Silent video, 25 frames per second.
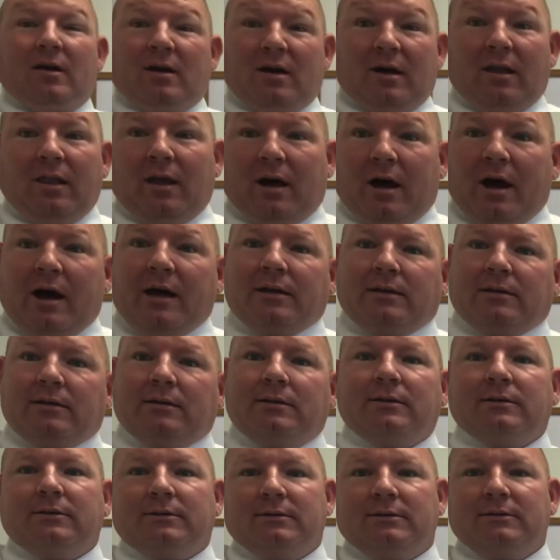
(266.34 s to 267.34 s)
a lot.
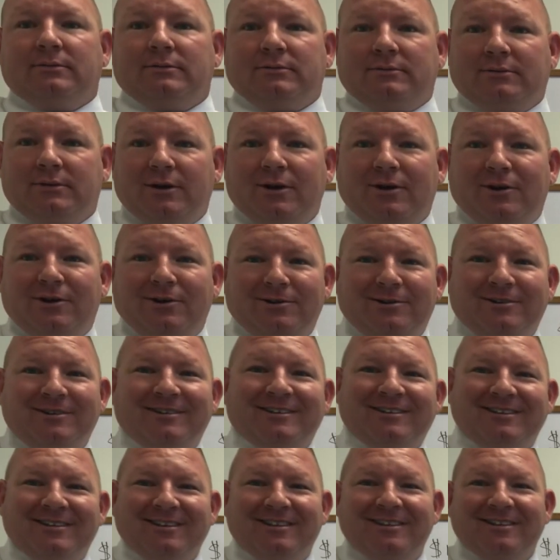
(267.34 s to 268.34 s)
So,
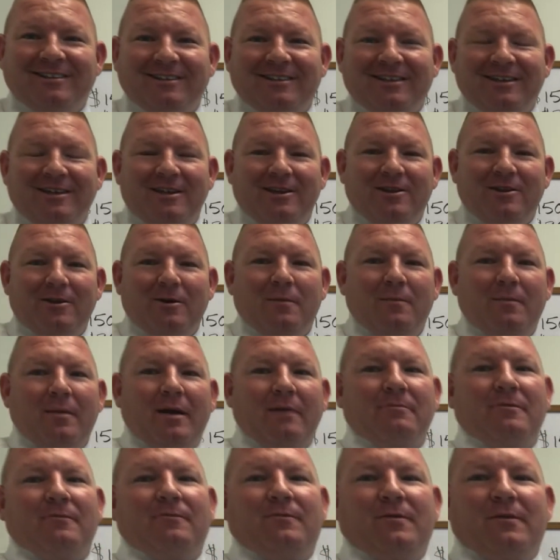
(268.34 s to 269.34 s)
you know,
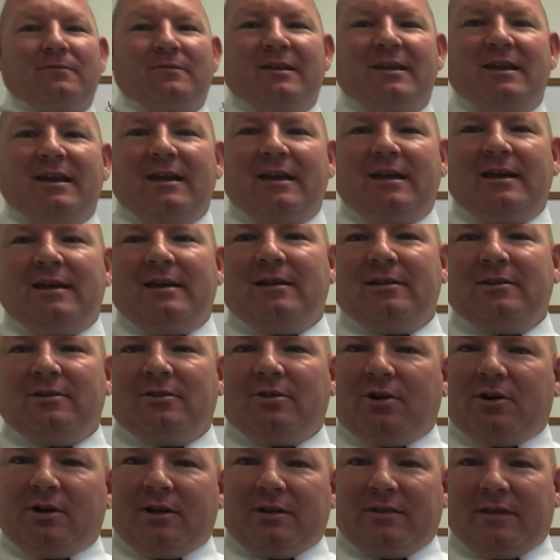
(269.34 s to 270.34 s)
maybe
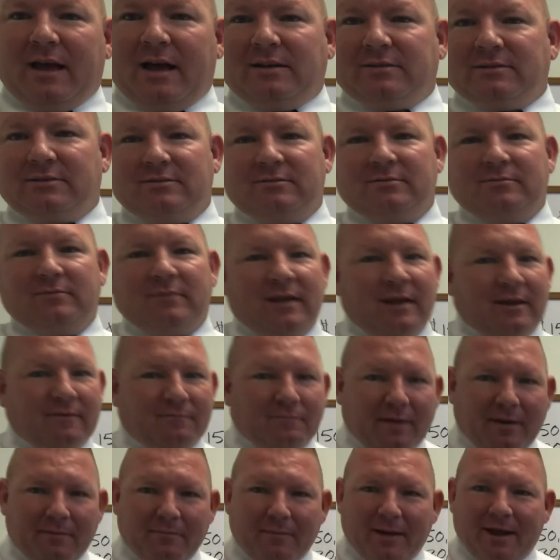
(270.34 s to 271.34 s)
30,000 if
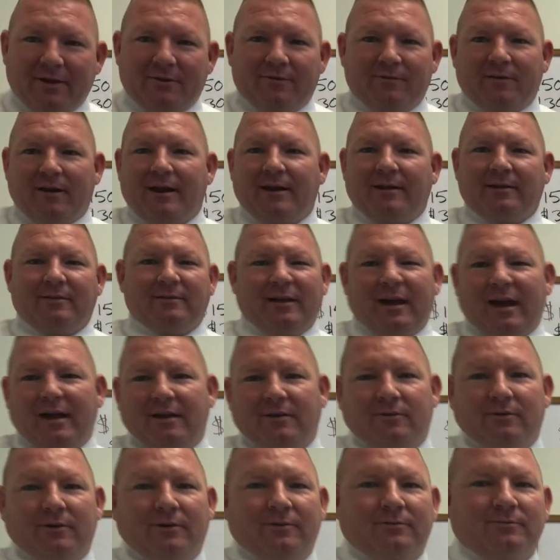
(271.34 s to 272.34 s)
my math's right. I
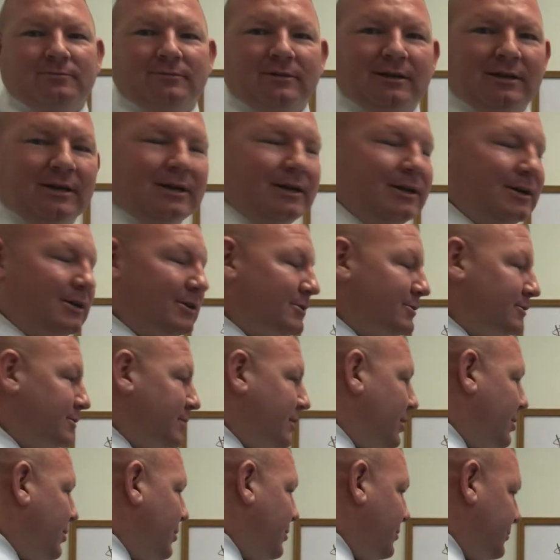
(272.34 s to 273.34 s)
don't know.
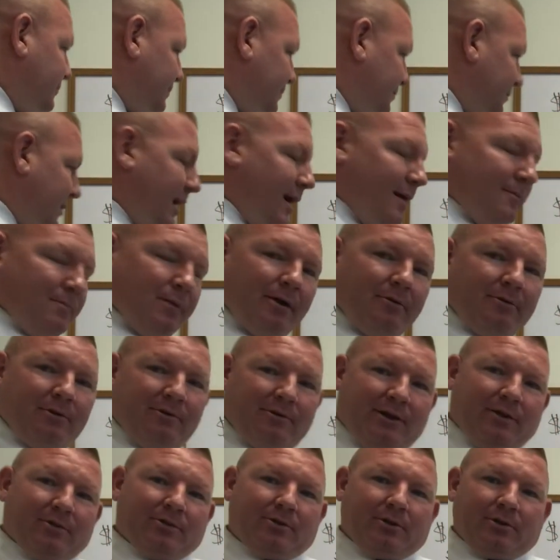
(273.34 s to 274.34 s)
So, yeah, probably
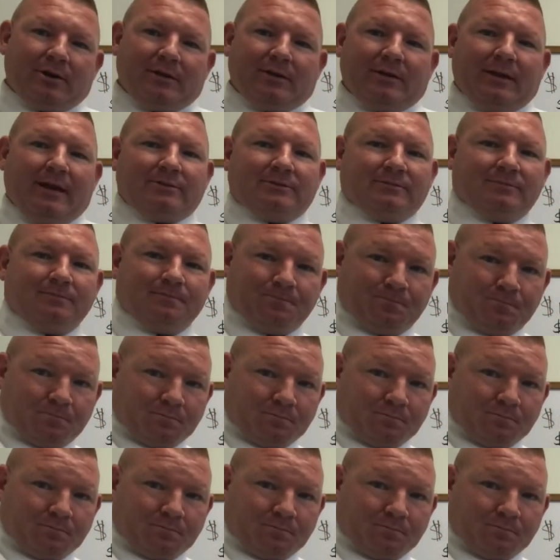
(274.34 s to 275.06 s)
around 30,000.